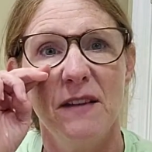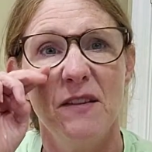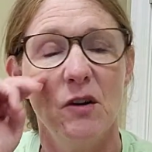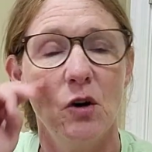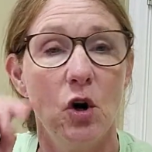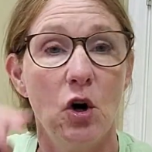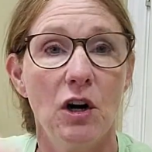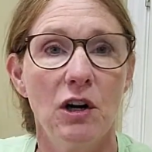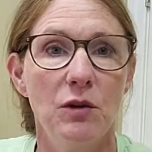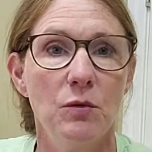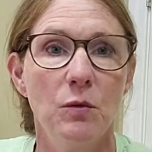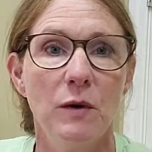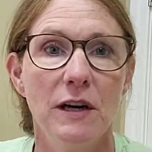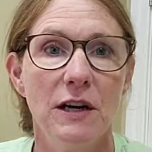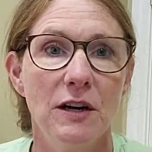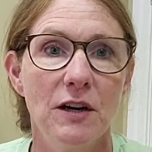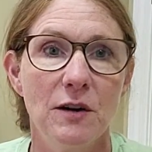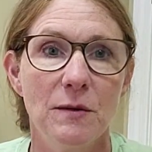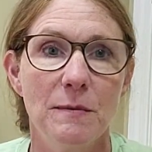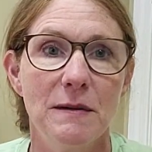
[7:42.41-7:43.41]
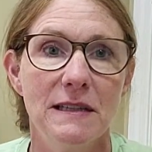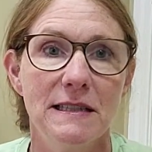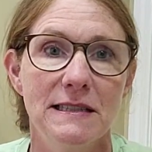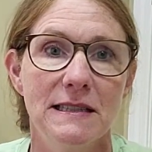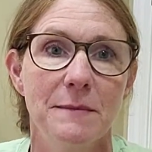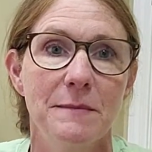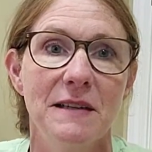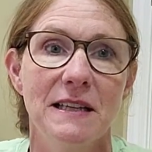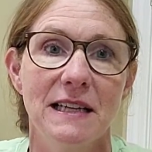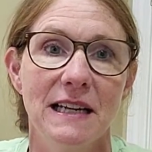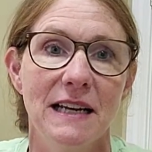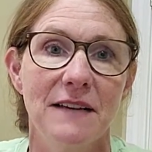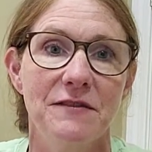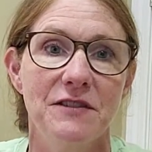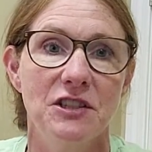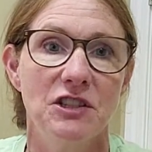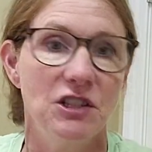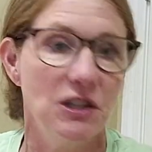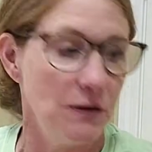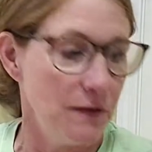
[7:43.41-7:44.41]
the hardware because I'm going to have
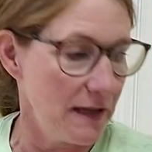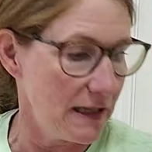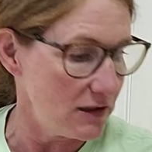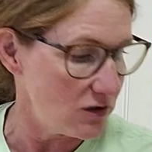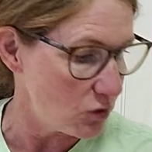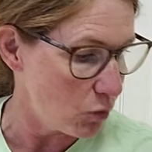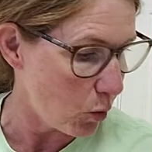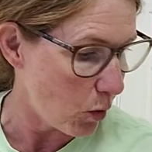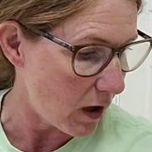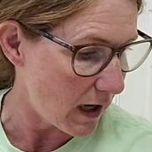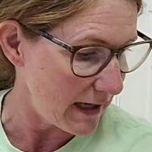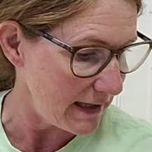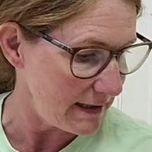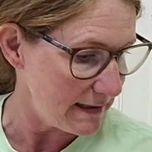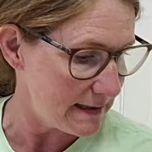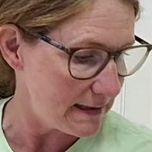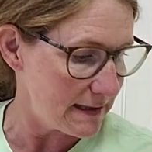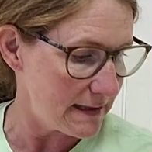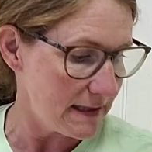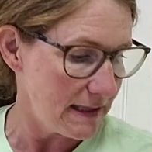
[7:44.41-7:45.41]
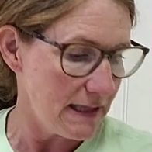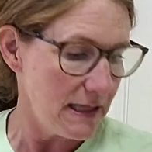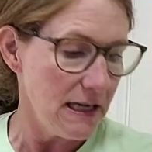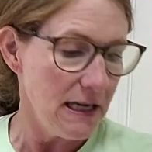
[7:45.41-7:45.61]
to do that twice.